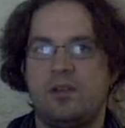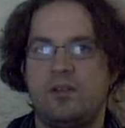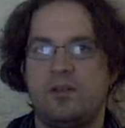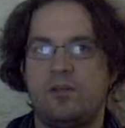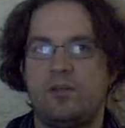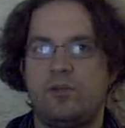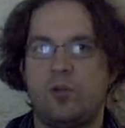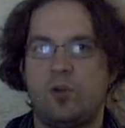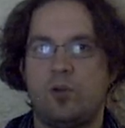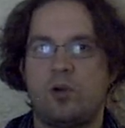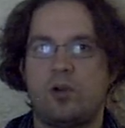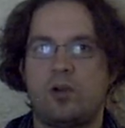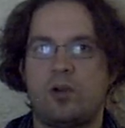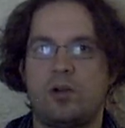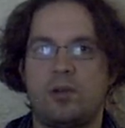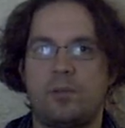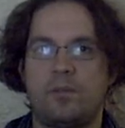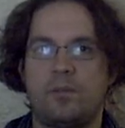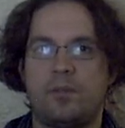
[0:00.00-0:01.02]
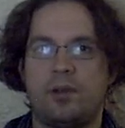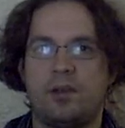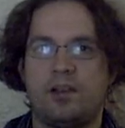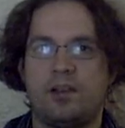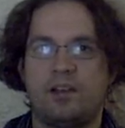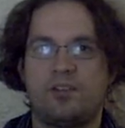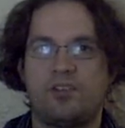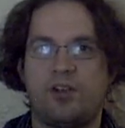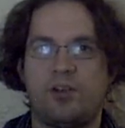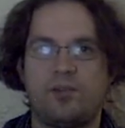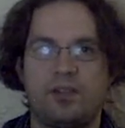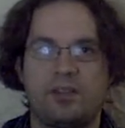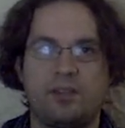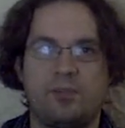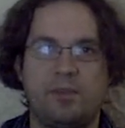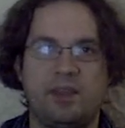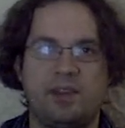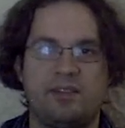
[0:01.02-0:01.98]
for uh, solving
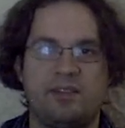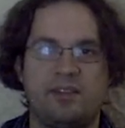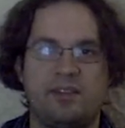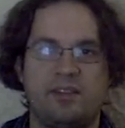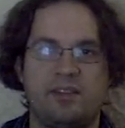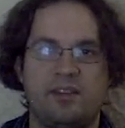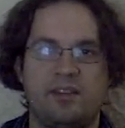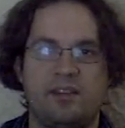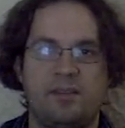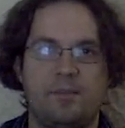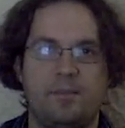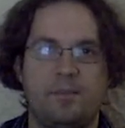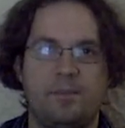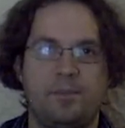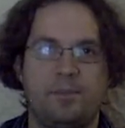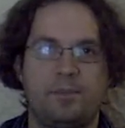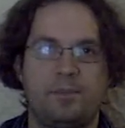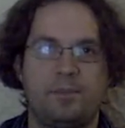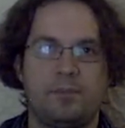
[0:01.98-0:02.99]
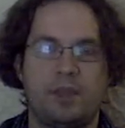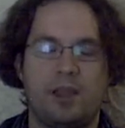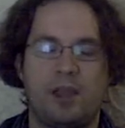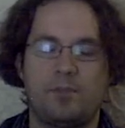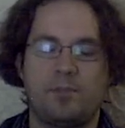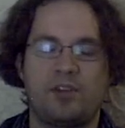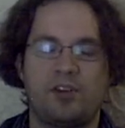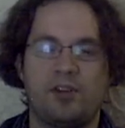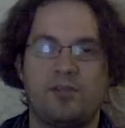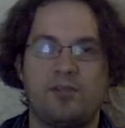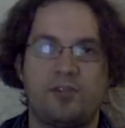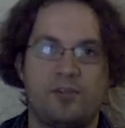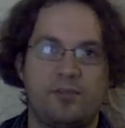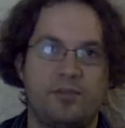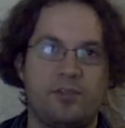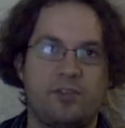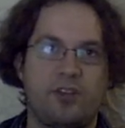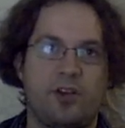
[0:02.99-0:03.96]
the pieces. I'm sorry, for,
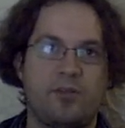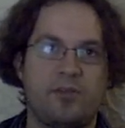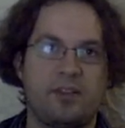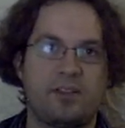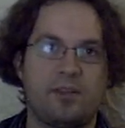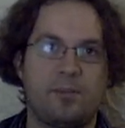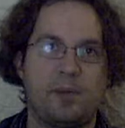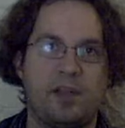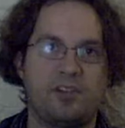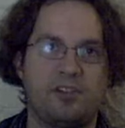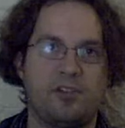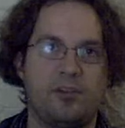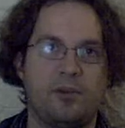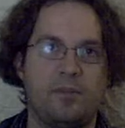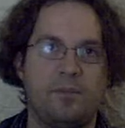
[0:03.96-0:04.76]
for solving the puzzle.